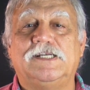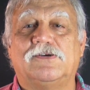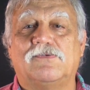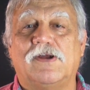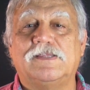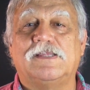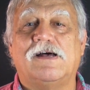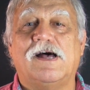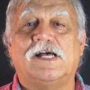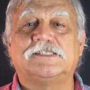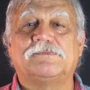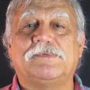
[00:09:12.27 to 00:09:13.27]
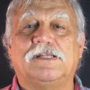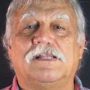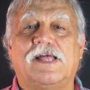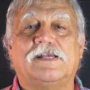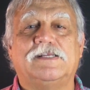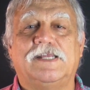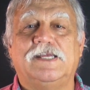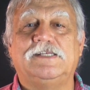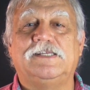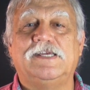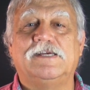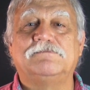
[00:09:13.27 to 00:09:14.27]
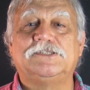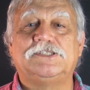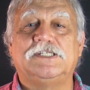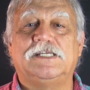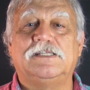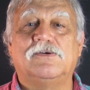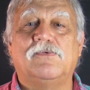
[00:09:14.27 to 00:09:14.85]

to run the hospital like an ATM machine